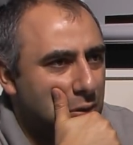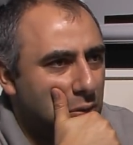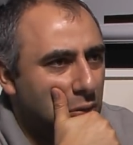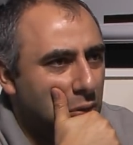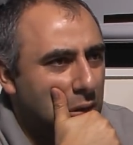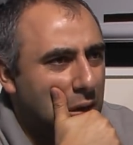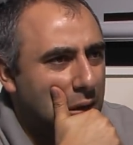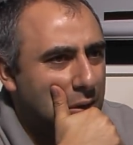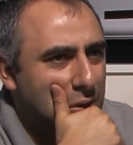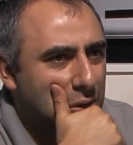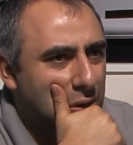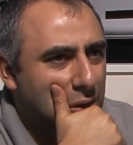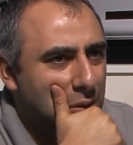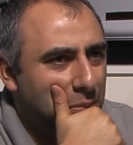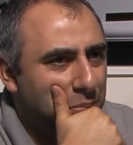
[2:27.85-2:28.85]
What are
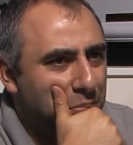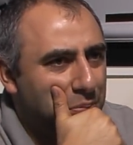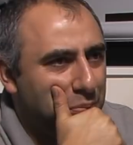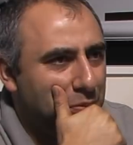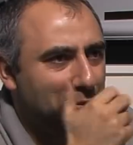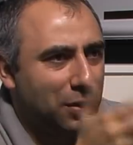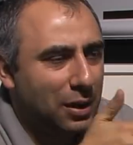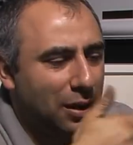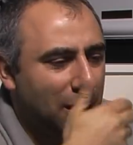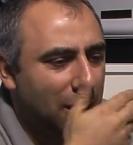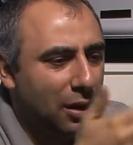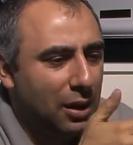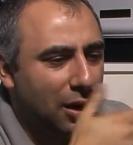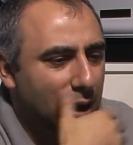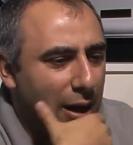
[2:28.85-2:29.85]
the
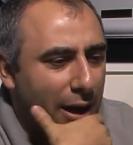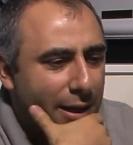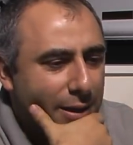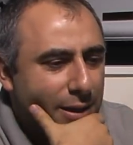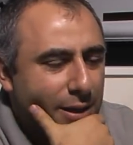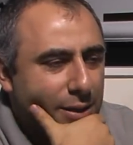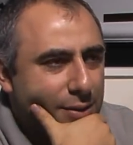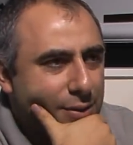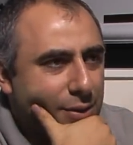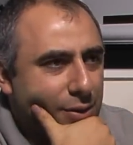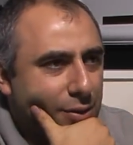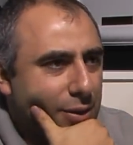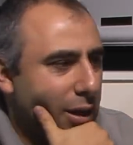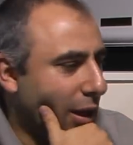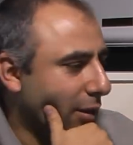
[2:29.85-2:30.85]
ideas
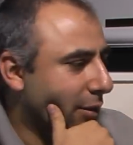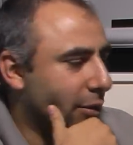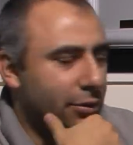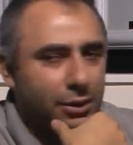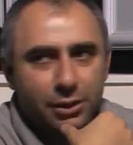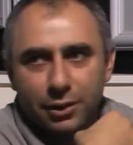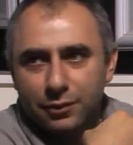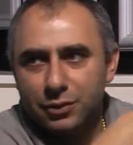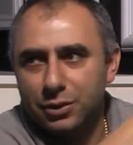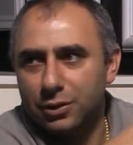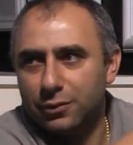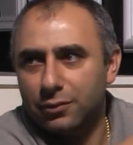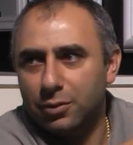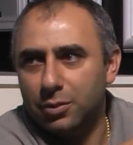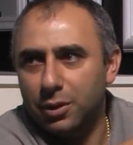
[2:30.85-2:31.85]
here, the alternatives
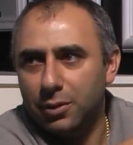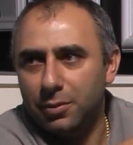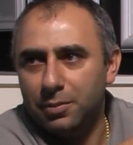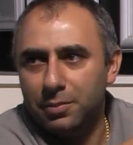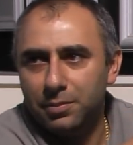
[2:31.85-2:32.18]
here for me?